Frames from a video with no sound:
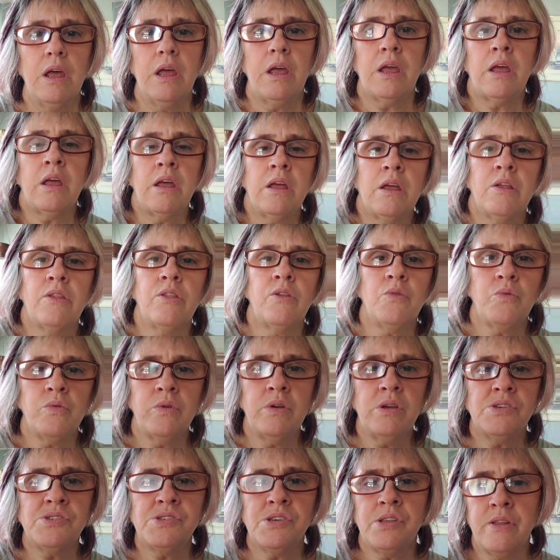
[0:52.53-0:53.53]
And the
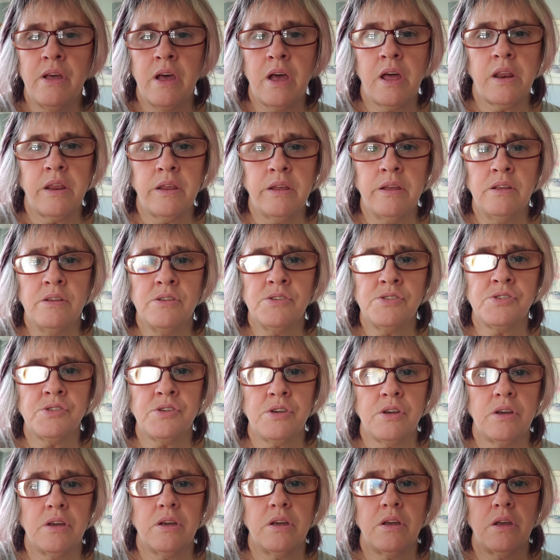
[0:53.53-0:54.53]
reason that
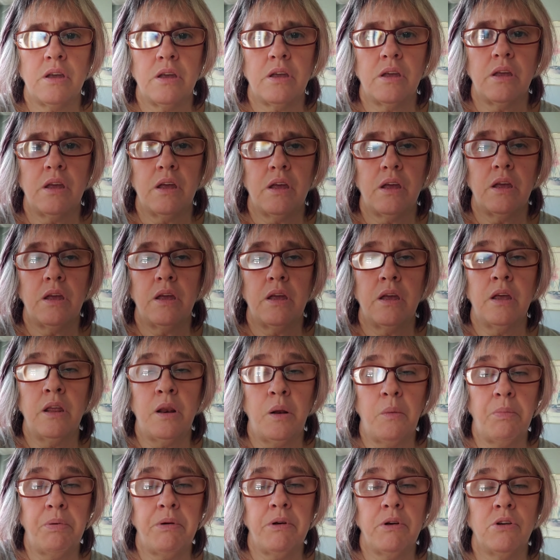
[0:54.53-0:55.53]
is,
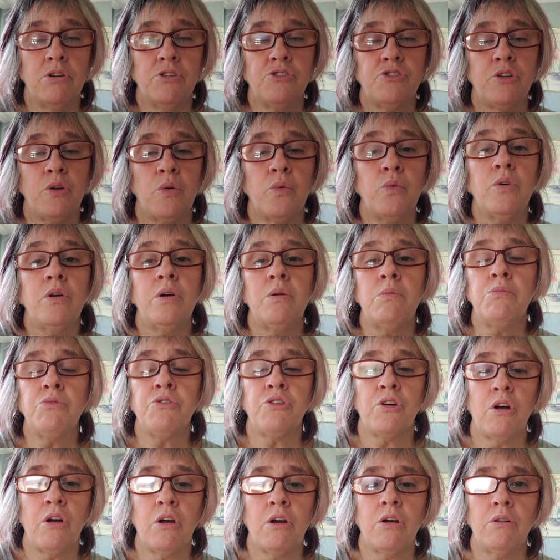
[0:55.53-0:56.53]
it appears that
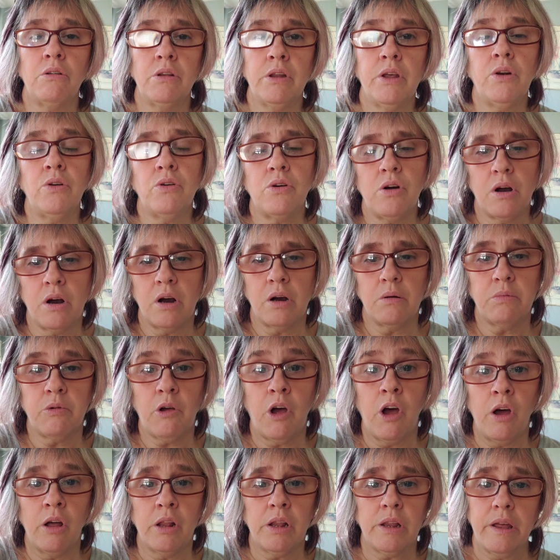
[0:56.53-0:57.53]
worms are little
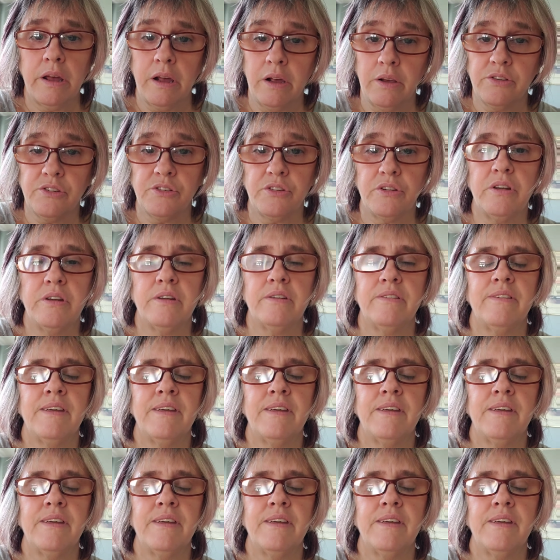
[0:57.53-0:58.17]
carboholics.